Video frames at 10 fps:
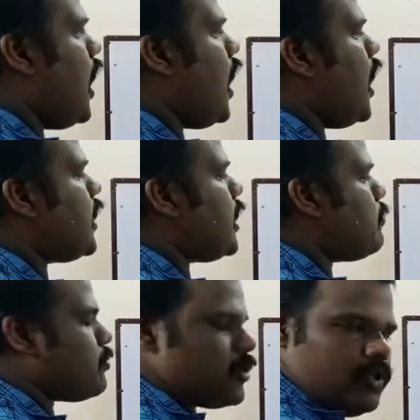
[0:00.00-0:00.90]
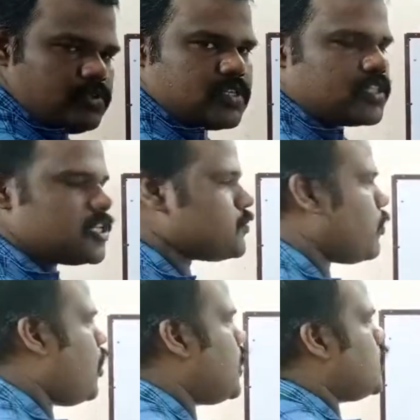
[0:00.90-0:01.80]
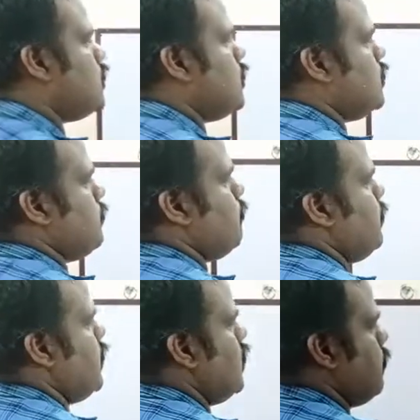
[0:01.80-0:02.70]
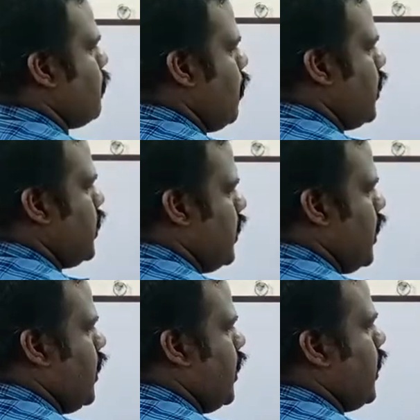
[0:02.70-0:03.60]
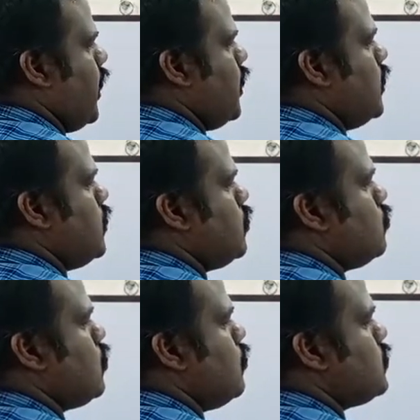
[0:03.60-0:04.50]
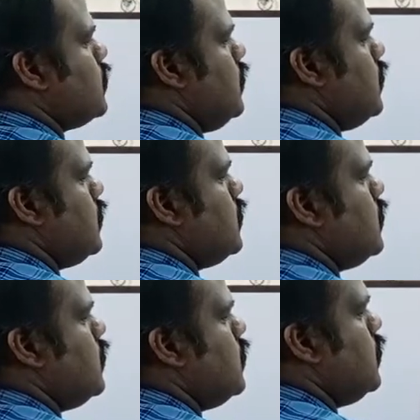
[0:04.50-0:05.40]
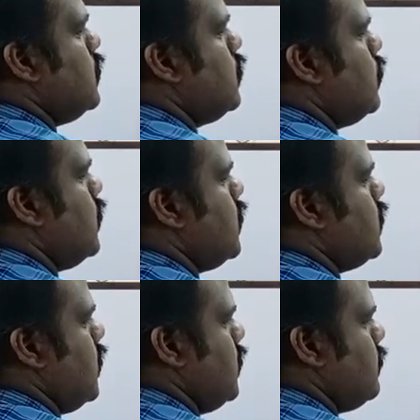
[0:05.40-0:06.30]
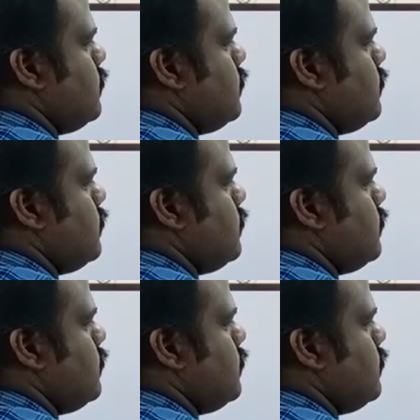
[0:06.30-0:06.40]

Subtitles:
And I am producing this product B, product A again in 2023.